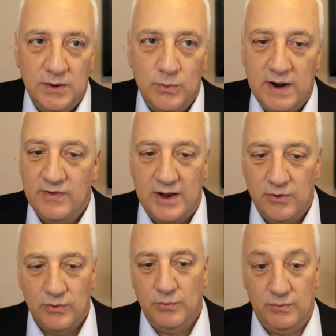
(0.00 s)
whatever
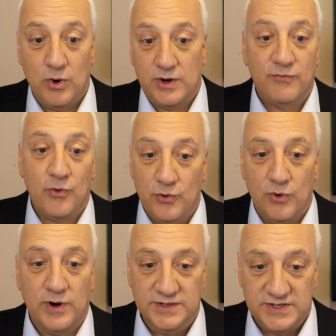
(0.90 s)
that working for
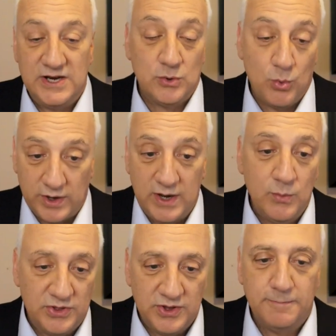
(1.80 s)
an organization,
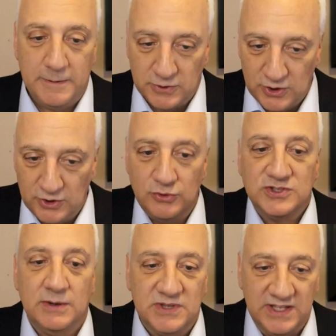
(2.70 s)
working with other people to
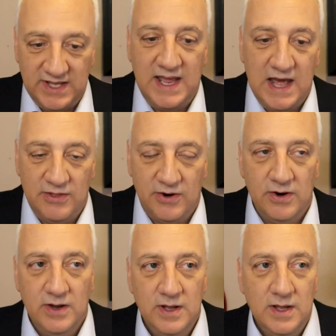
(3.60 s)
do something
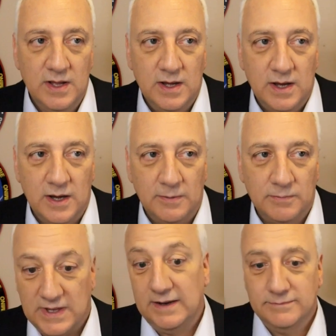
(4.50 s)
together.
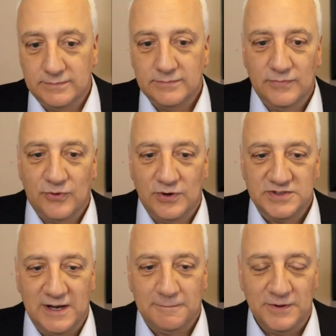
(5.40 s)
Um, like
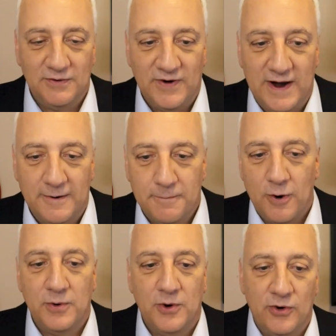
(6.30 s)
for example, in the fire
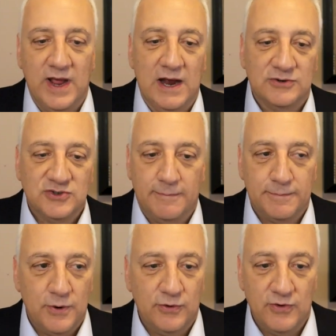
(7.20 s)
department or in the
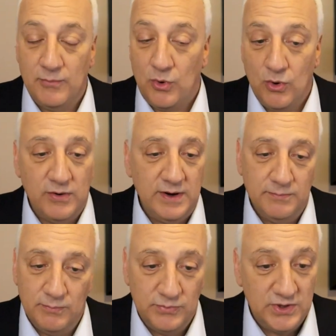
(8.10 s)
astronaut program or
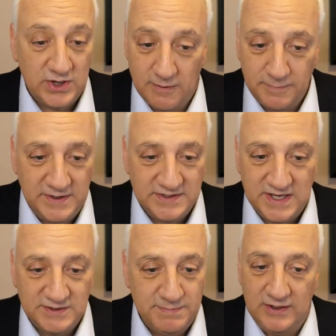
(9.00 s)
in the companies
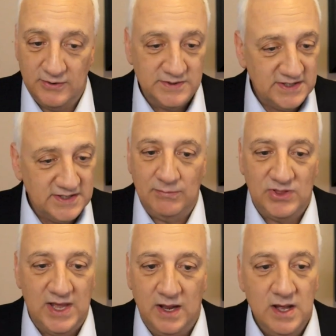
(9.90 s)
I speak to, it's the
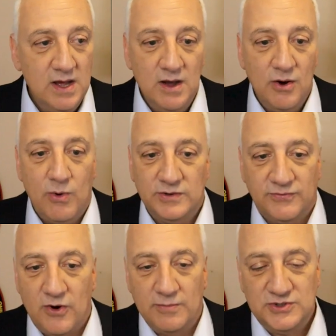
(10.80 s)
same thing.
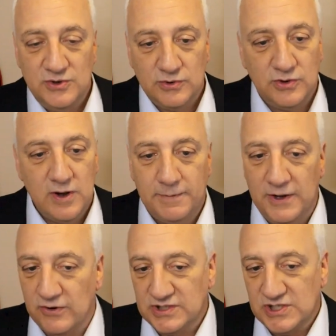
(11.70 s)
Whether it's a pharmaceutical
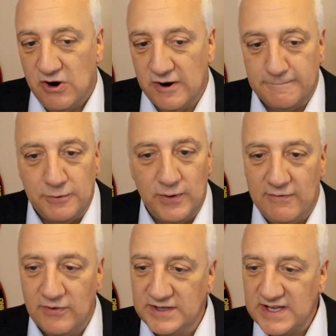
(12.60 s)
company or a startup or
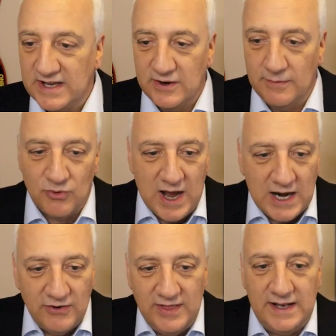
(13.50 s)
whatever, there's that
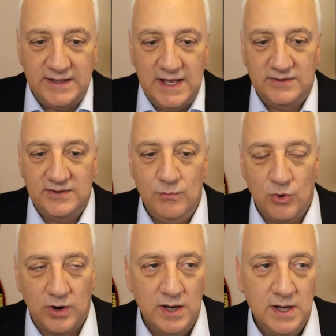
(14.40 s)
camaraderie, that that
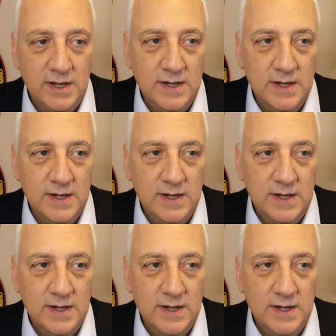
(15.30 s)
teamwork